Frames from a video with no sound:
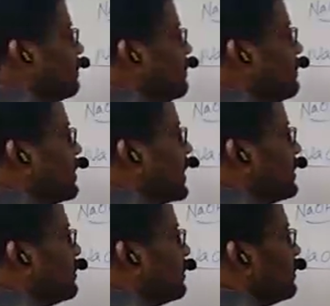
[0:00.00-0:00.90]
We will
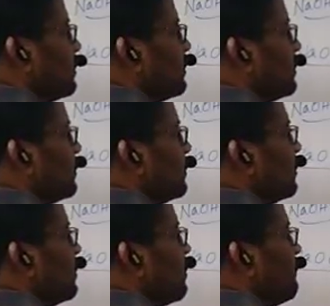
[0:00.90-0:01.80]
get
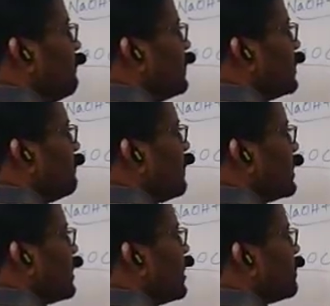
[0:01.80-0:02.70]
with
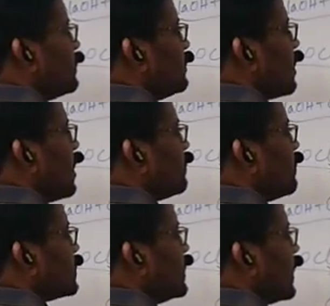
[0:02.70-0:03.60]
1 carbon
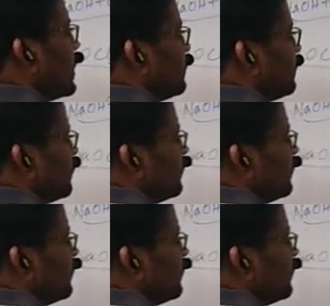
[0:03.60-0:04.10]
carboxylate ion.